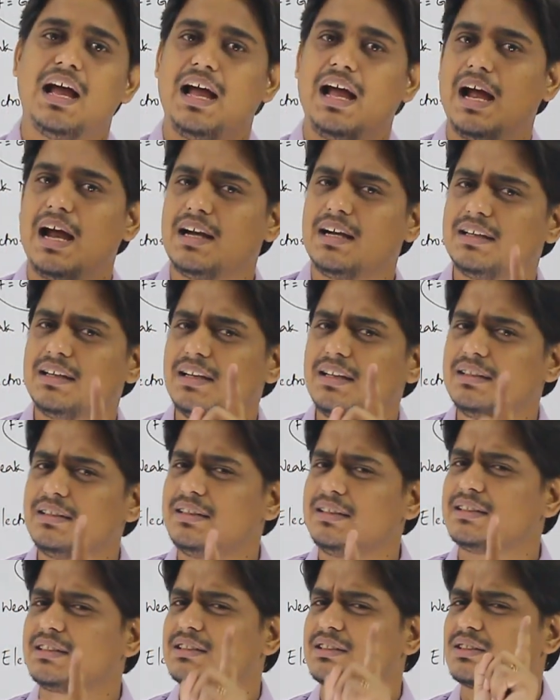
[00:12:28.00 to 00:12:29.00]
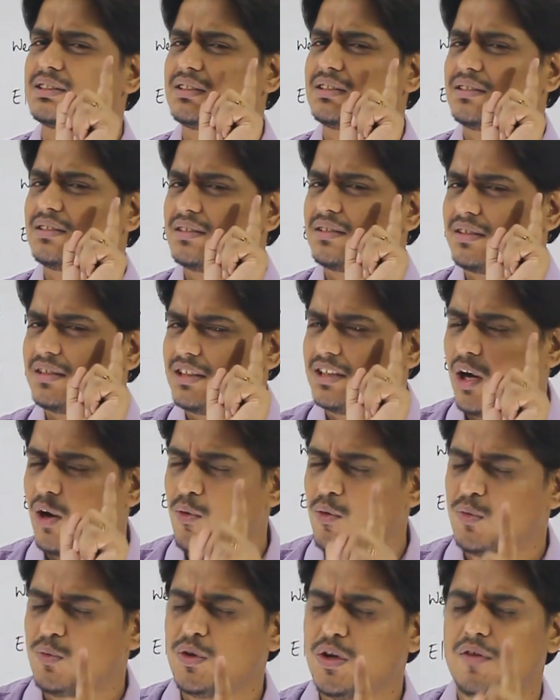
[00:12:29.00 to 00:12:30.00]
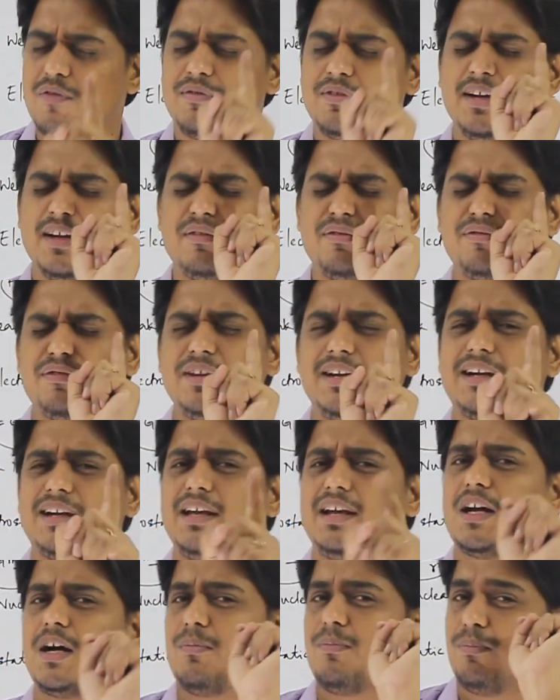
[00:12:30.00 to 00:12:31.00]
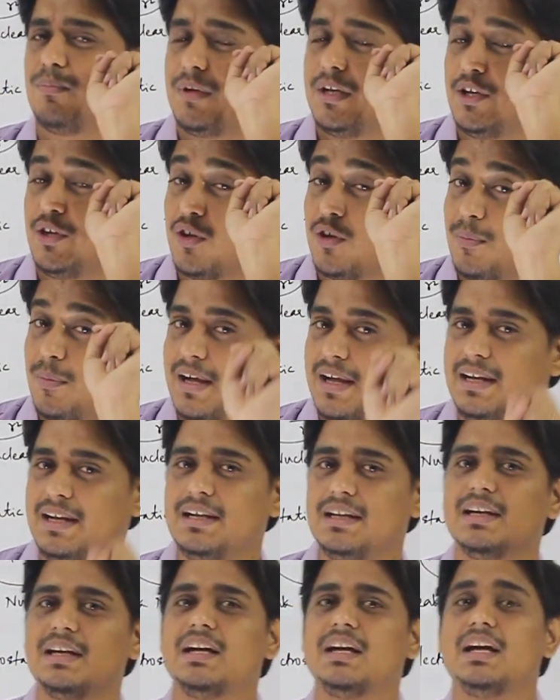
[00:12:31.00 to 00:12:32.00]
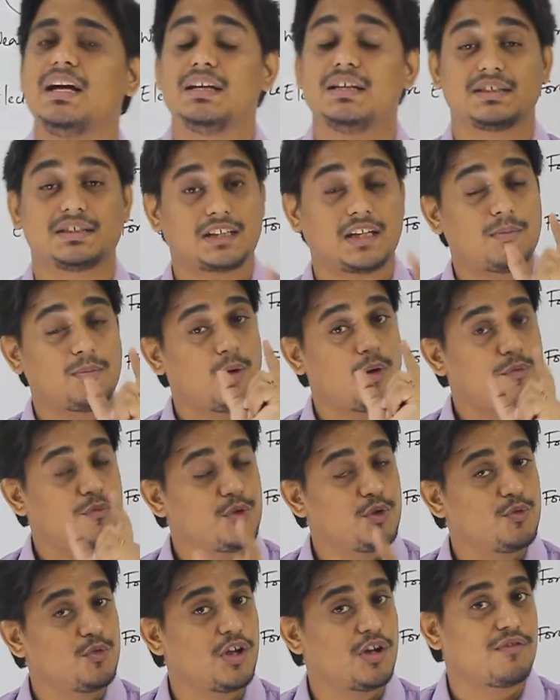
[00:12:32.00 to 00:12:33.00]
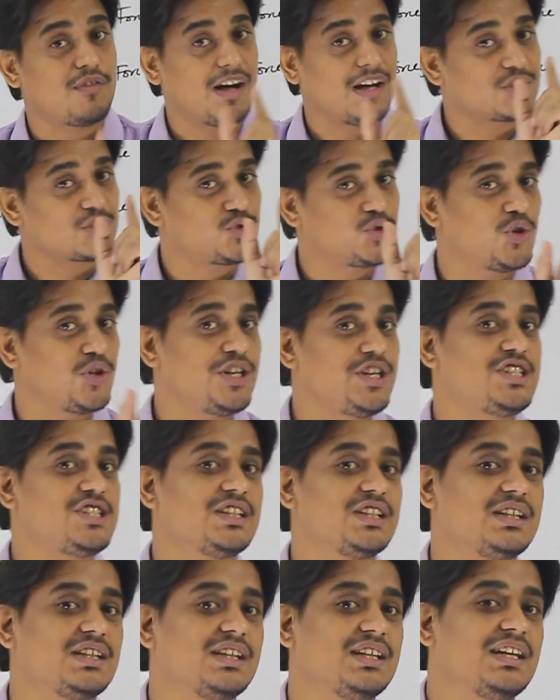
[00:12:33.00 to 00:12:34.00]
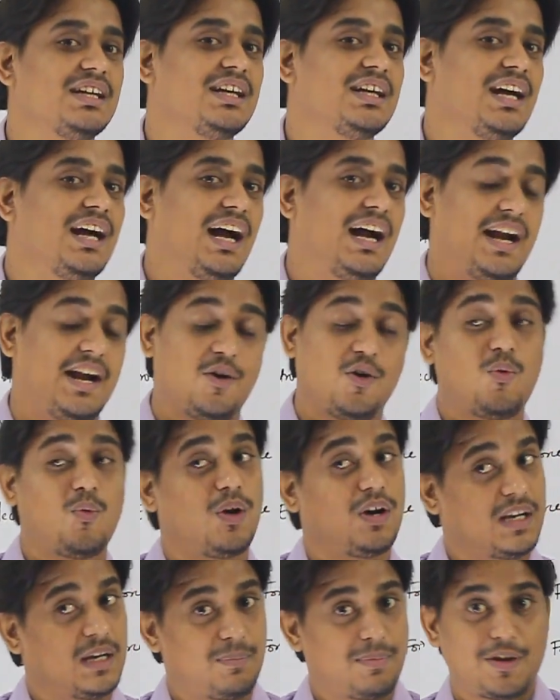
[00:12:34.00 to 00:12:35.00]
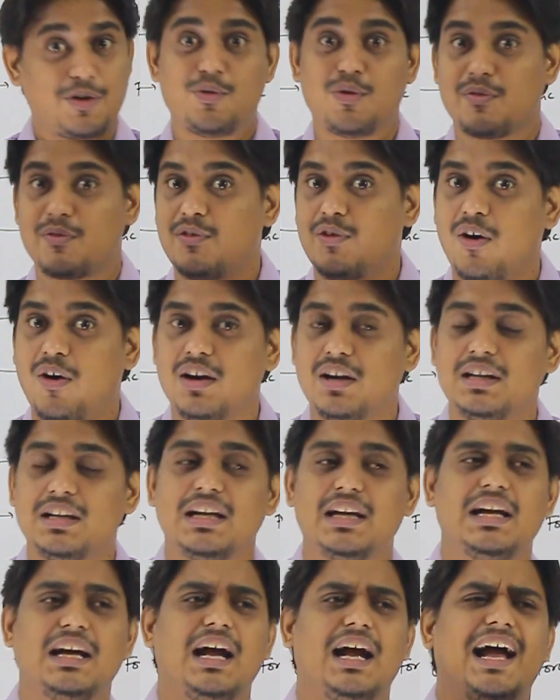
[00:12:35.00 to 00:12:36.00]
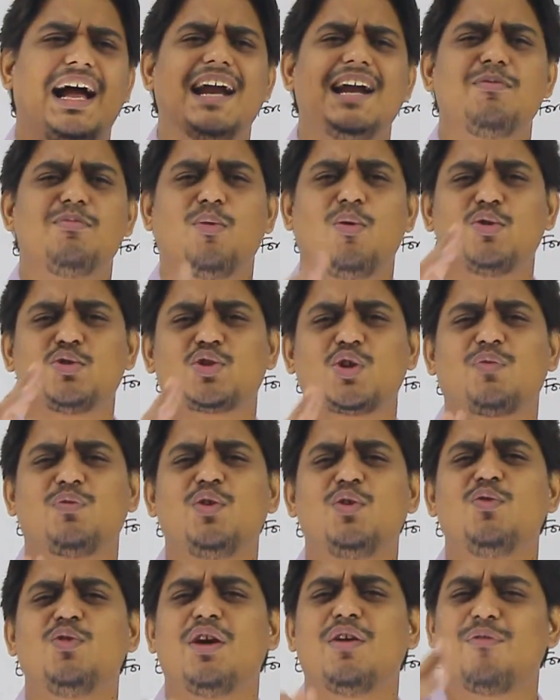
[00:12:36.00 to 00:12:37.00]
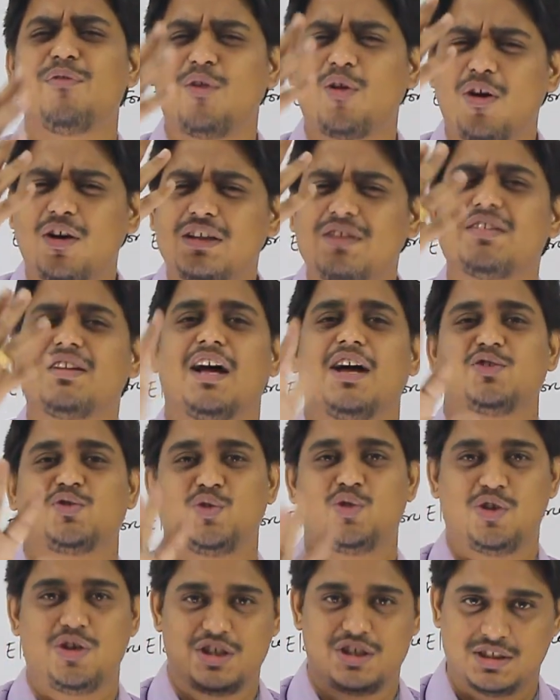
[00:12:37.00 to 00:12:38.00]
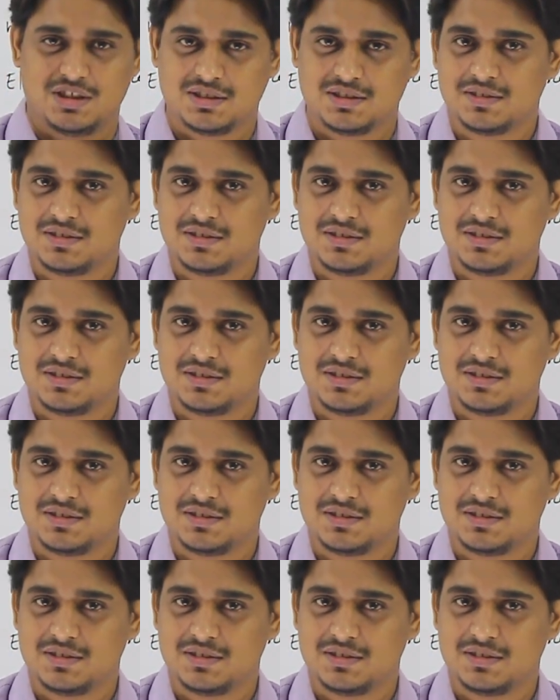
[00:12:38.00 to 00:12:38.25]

And then this doubt would have definitely come in your mind. Some of you would have asked your teacher, and I don't know what reply you would have got, and most of you would have not even asked your teacher.